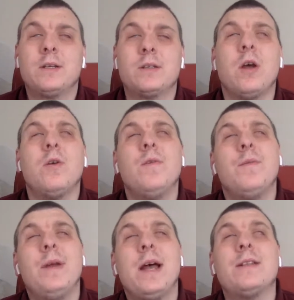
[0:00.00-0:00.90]

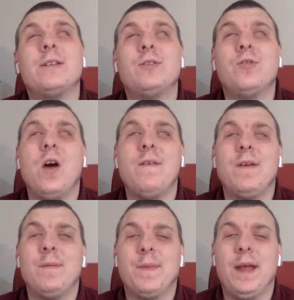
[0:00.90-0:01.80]
So we had to
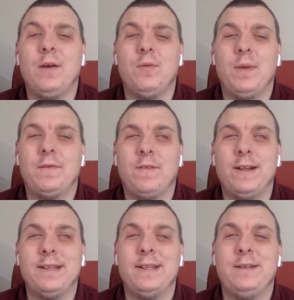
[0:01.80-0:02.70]
drive up there, or my
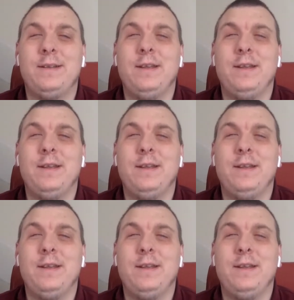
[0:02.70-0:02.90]
friend